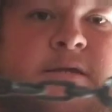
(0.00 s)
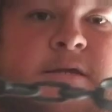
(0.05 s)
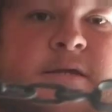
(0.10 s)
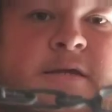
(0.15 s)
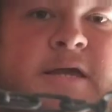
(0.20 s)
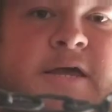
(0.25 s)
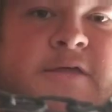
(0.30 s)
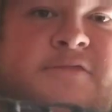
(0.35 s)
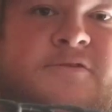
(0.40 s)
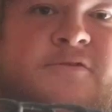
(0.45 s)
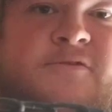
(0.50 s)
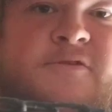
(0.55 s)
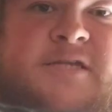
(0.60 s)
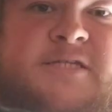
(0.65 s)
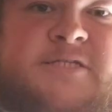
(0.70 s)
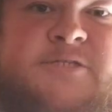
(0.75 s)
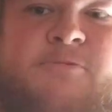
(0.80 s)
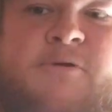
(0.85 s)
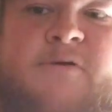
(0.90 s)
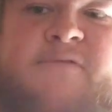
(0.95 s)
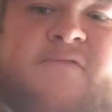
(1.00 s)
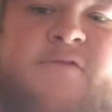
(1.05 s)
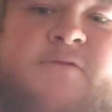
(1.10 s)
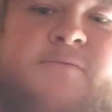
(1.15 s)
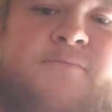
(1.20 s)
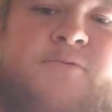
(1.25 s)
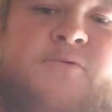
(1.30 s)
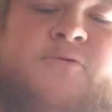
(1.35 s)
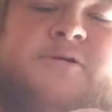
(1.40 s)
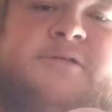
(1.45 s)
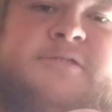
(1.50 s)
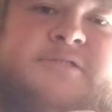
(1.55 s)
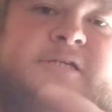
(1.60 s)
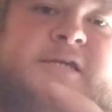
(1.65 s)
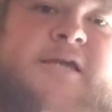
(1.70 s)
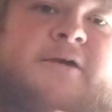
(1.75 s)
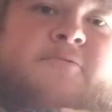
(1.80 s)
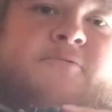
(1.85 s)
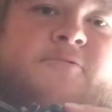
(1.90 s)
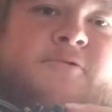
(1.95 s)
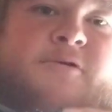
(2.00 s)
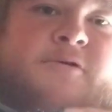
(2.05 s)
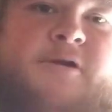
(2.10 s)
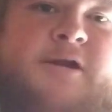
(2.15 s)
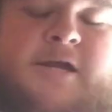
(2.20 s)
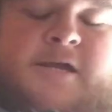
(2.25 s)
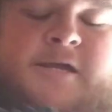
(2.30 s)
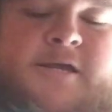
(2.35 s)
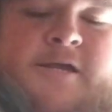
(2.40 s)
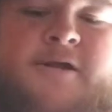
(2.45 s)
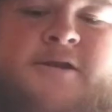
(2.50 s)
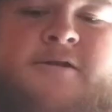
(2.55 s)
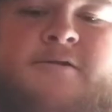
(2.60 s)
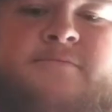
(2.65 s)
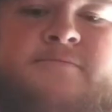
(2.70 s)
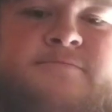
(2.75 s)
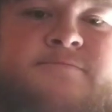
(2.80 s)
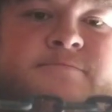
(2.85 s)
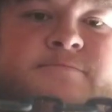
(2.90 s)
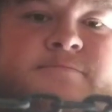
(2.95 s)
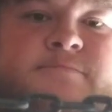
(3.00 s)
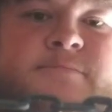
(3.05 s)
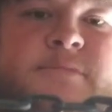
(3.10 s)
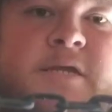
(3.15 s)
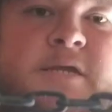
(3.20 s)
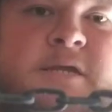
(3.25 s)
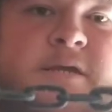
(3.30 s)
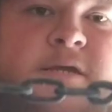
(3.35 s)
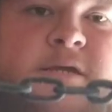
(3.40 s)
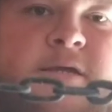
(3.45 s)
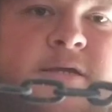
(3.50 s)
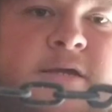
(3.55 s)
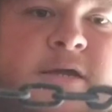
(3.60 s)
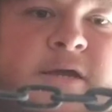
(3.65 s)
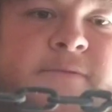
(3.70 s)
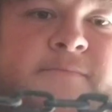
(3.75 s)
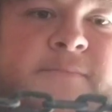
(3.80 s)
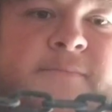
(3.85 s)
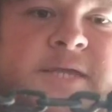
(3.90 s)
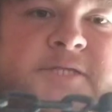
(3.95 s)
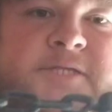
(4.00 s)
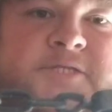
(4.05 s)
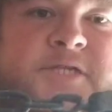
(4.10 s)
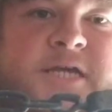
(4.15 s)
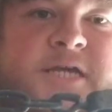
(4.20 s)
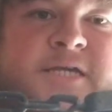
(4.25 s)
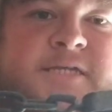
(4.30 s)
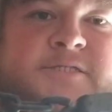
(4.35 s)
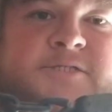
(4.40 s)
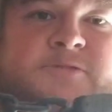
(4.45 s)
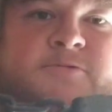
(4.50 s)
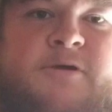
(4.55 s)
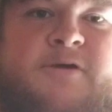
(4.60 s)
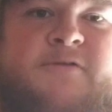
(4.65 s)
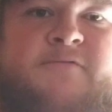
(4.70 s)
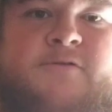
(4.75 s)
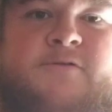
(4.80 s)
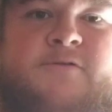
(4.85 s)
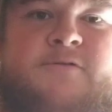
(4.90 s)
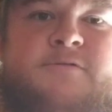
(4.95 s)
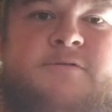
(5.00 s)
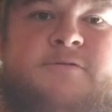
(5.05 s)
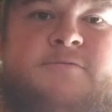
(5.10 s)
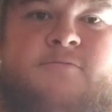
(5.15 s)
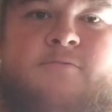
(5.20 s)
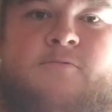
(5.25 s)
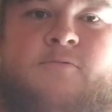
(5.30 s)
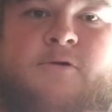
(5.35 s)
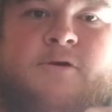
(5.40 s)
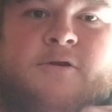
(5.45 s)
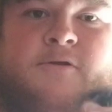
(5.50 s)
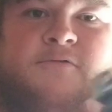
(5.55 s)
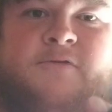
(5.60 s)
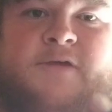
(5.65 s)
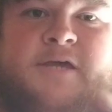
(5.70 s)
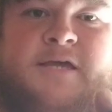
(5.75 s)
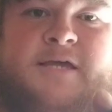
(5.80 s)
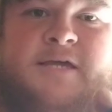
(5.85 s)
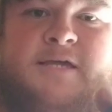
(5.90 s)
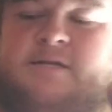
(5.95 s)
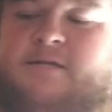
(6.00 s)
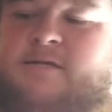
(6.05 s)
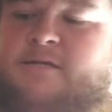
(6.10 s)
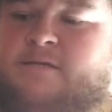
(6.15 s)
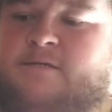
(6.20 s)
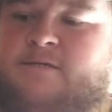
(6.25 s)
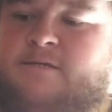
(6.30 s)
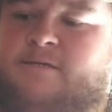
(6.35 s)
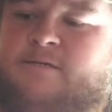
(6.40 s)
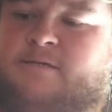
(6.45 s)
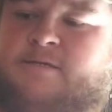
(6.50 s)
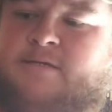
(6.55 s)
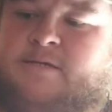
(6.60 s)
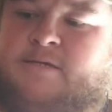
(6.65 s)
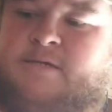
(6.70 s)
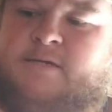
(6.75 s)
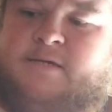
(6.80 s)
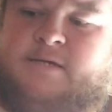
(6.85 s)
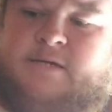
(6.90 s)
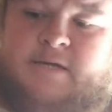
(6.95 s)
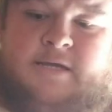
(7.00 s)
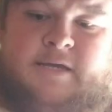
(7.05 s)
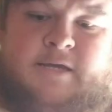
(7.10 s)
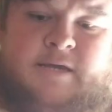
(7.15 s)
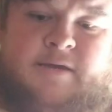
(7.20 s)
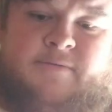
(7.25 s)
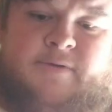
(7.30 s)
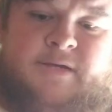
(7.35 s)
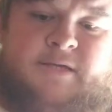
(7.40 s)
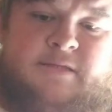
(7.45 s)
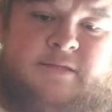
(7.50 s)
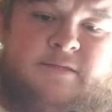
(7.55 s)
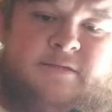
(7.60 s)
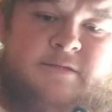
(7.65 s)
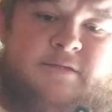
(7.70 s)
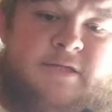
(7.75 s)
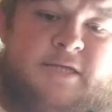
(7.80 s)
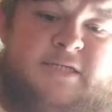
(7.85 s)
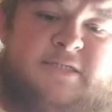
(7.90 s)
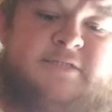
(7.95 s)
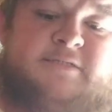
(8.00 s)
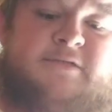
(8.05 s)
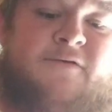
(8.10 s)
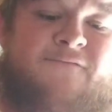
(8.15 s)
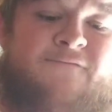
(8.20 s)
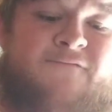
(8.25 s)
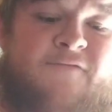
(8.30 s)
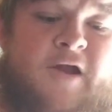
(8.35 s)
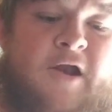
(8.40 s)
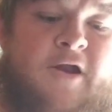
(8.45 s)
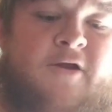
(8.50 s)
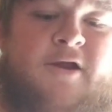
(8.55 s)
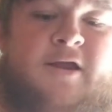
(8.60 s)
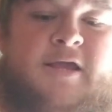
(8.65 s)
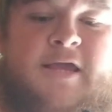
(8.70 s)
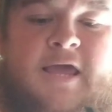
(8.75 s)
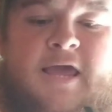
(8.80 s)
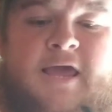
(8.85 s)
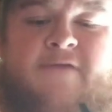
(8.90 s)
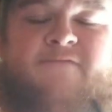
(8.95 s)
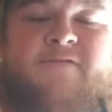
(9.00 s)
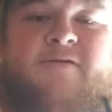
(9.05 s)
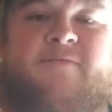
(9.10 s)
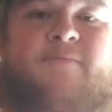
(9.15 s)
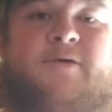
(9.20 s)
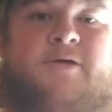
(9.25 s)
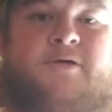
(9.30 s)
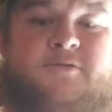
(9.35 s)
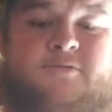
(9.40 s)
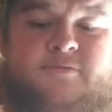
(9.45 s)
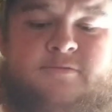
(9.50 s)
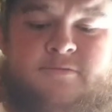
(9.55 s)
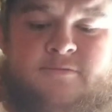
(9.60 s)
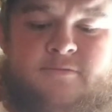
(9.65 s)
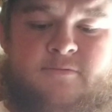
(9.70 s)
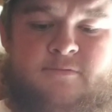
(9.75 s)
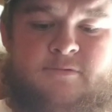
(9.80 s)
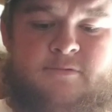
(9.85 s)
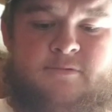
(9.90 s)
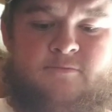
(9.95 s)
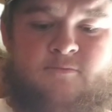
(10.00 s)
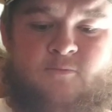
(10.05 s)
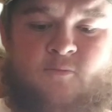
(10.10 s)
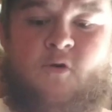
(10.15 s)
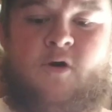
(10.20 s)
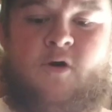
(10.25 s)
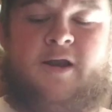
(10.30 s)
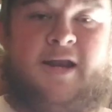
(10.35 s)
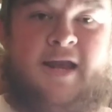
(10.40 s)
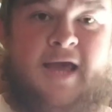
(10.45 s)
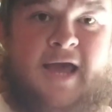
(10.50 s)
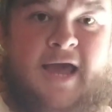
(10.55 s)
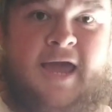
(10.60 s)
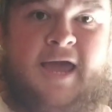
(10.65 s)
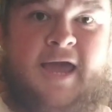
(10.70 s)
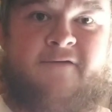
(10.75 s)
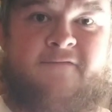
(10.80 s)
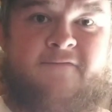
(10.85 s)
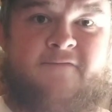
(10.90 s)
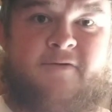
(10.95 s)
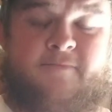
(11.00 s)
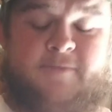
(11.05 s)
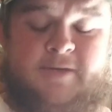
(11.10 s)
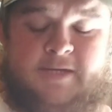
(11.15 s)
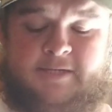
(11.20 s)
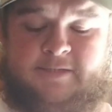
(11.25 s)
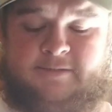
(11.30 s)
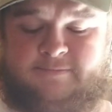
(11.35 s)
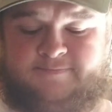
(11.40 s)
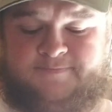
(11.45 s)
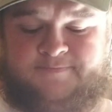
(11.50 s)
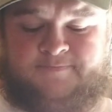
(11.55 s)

I got 3 swiveling points. I got one right here. Got a mid-chain swivel, one on the end. I mean, this is a very heavy built 1 1/2. I mean,